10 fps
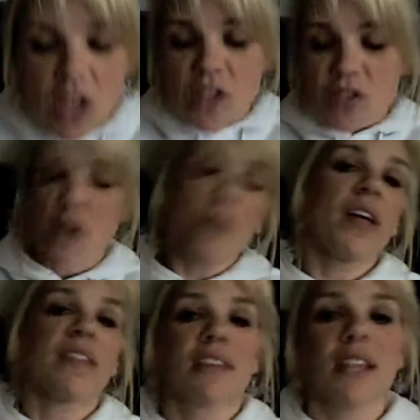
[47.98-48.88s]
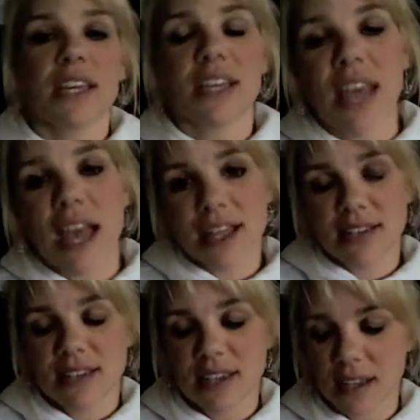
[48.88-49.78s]
So that's going to
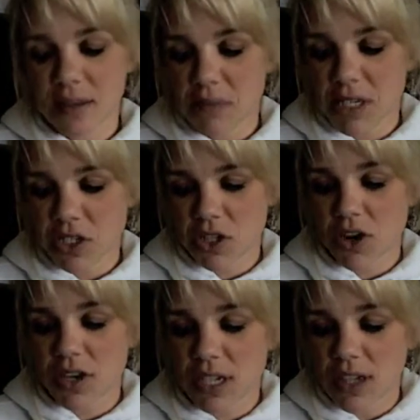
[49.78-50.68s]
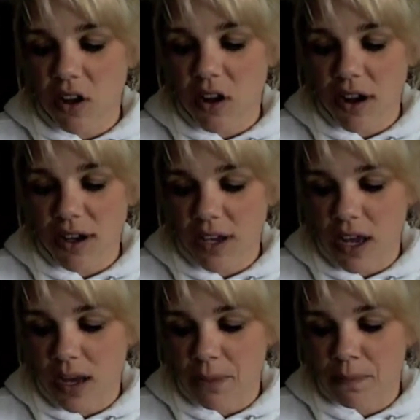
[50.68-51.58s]
get me started
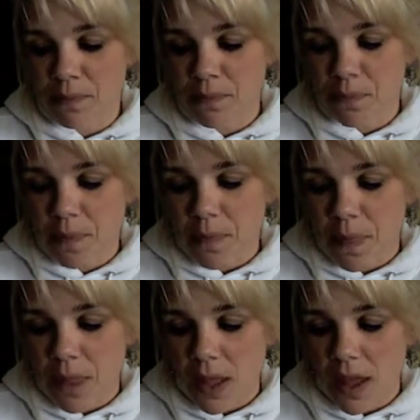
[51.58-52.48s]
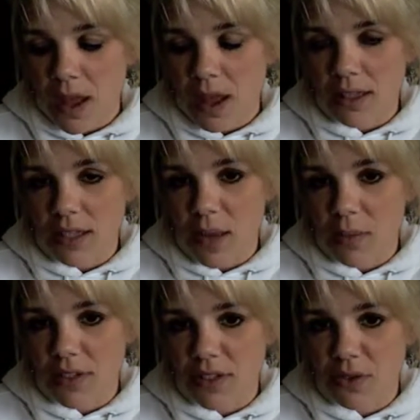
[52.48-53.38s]
on, I
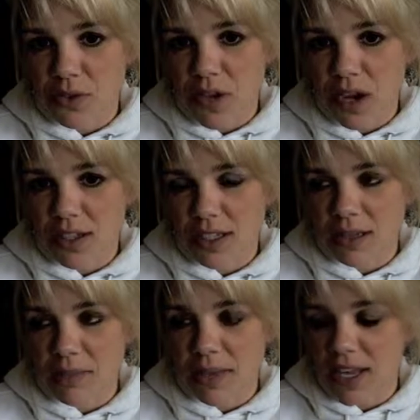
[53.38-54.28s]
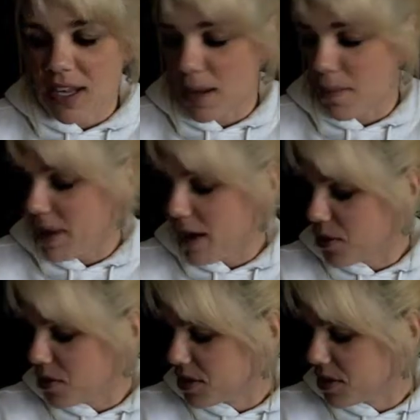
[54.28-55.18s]
want to talk a little bit
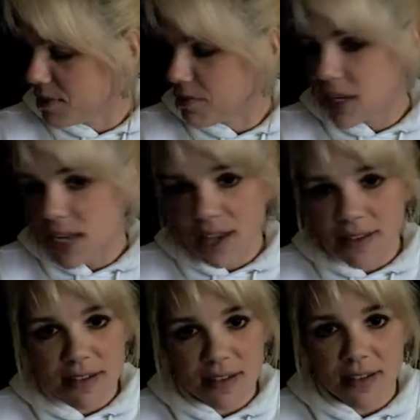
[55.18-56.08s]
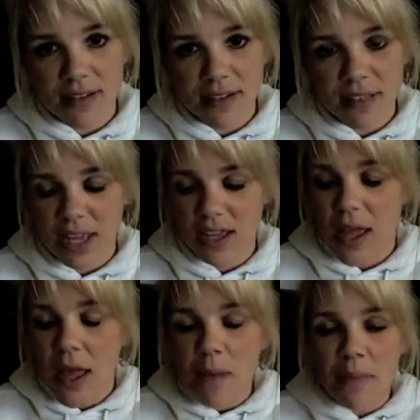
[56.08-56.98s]
about my next thing,
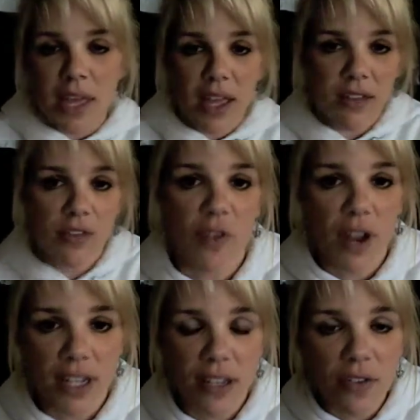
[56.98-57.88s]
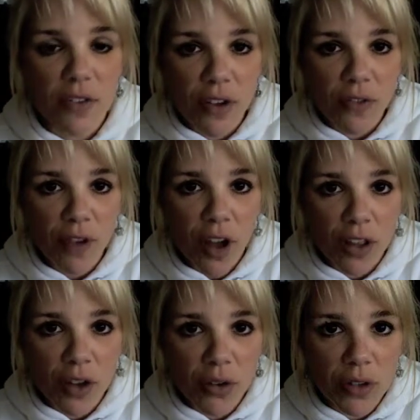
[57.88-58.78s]
because for any of you that
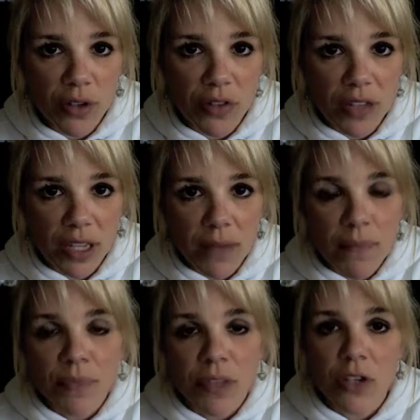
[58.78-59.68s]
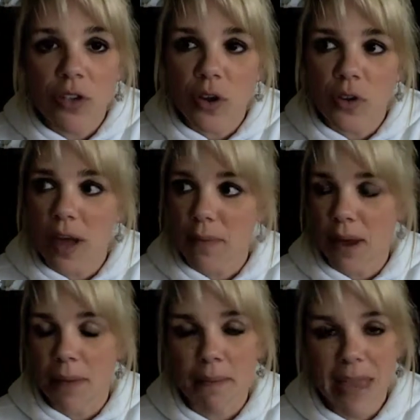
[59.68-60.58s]
follow closely, you know that
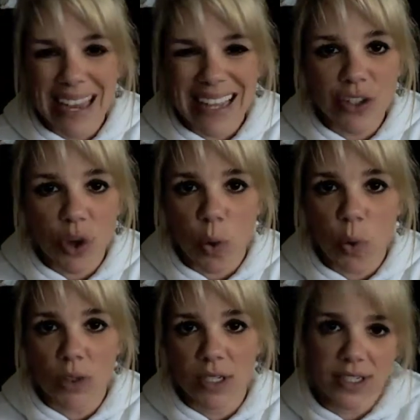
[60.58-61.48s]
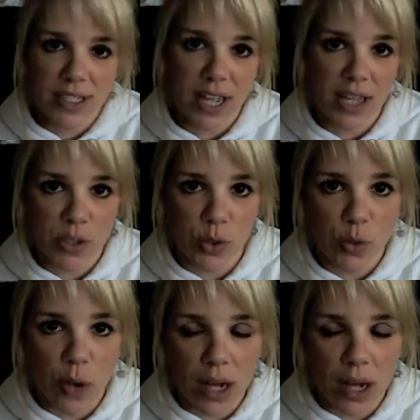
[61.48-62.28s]
my main goal is to get to